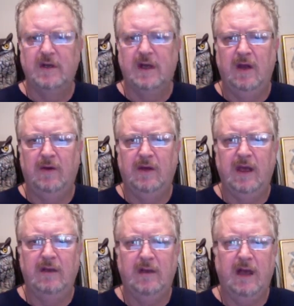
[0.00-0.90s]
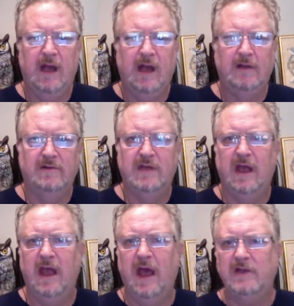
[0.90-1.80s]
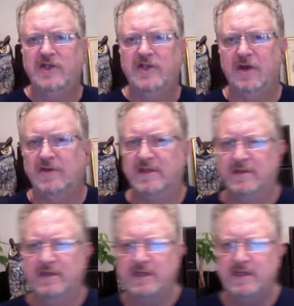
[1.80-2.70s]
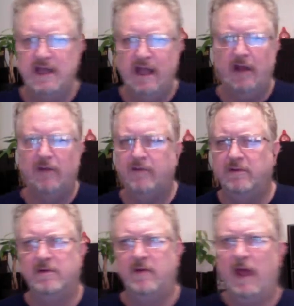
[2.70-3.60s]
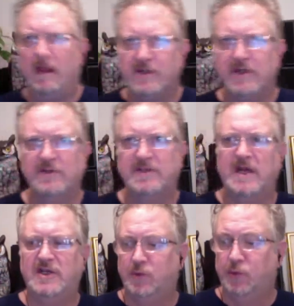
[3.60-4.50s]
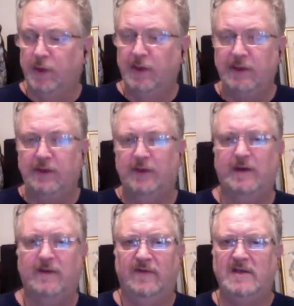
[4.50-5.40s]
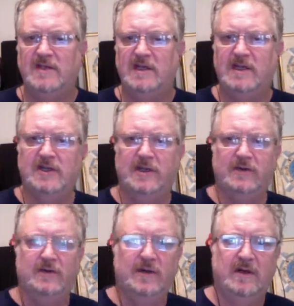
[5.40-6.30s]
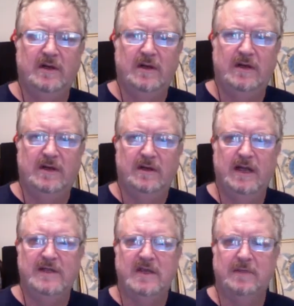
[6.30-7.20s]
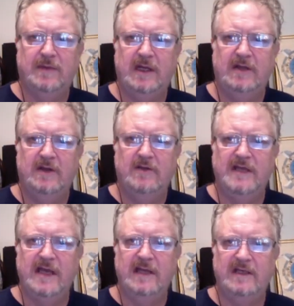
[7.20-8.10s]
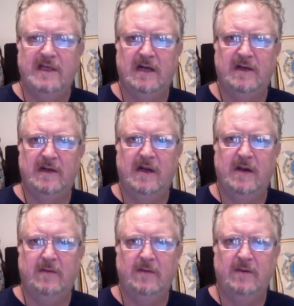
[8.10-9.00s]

Okay, Alex Jones just nailed. Alex Jones is actually really good on the vaccine issue. That's something he knows inside and out.